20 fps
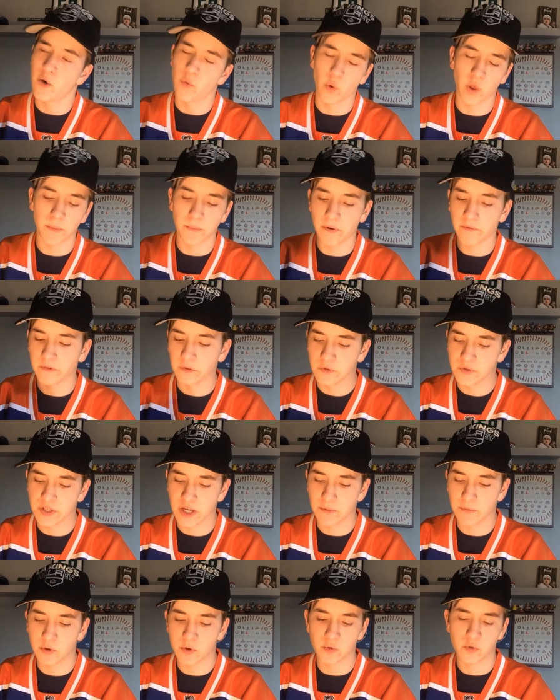where the Buffalo
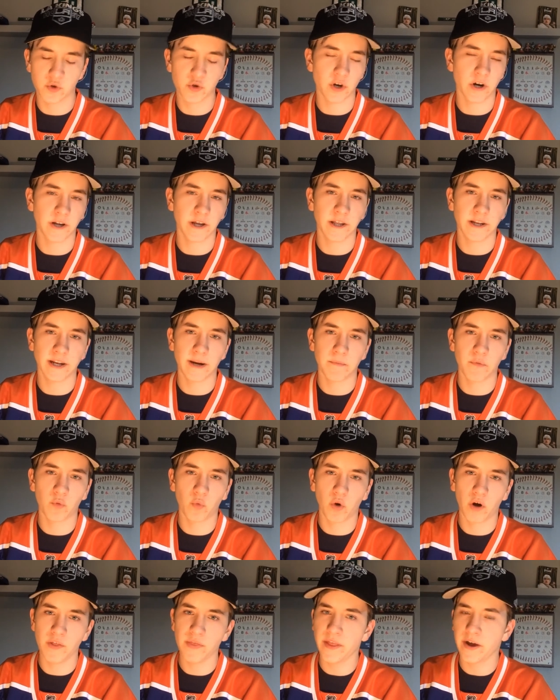Sabres were trying to get number
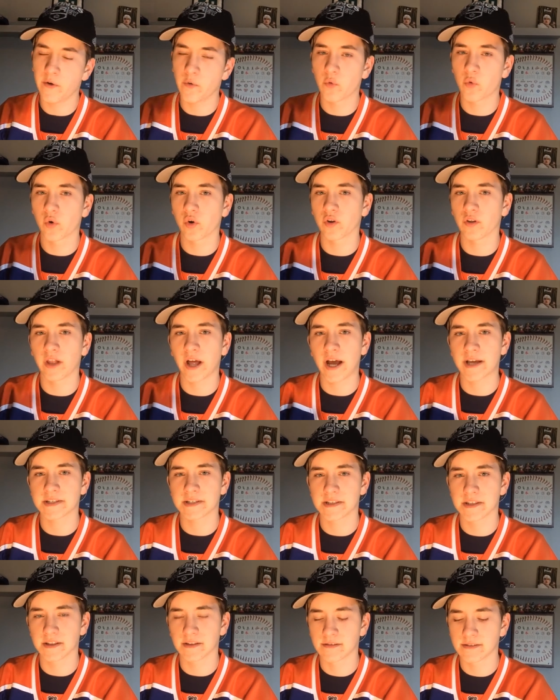one. They were last
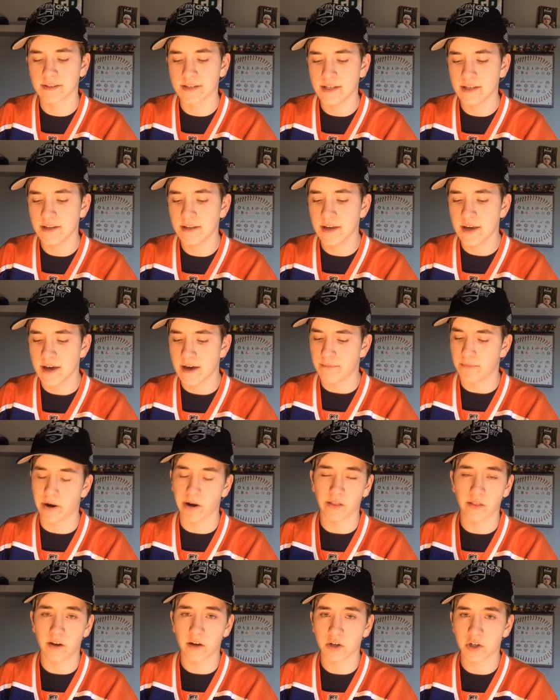in the league by
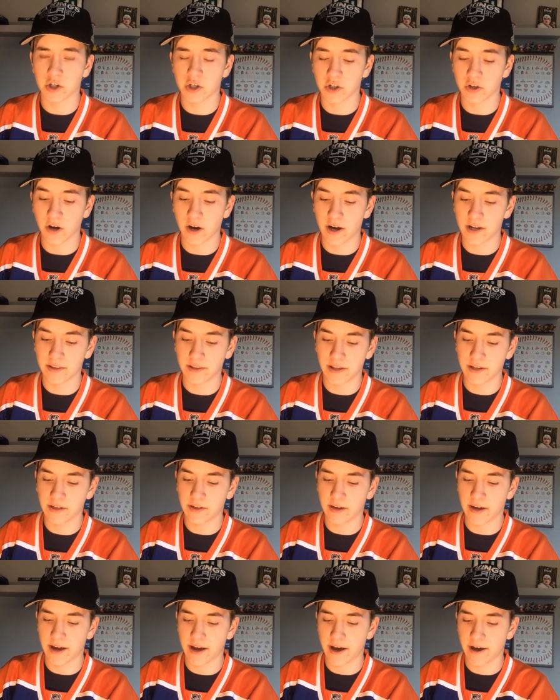a long shot. Then you
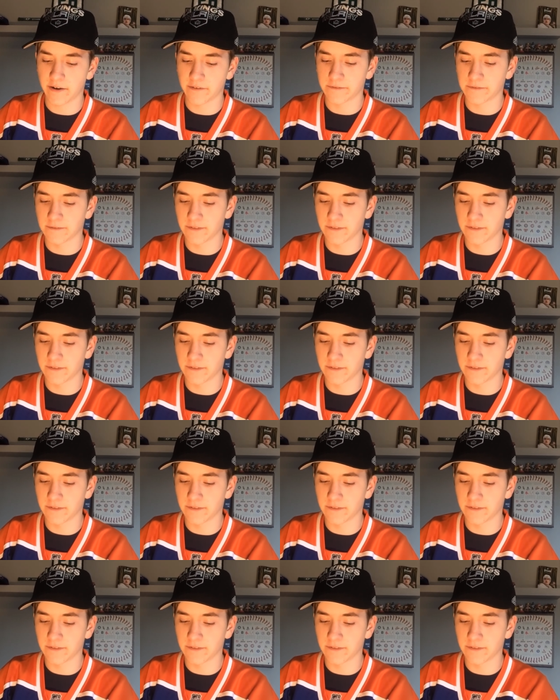had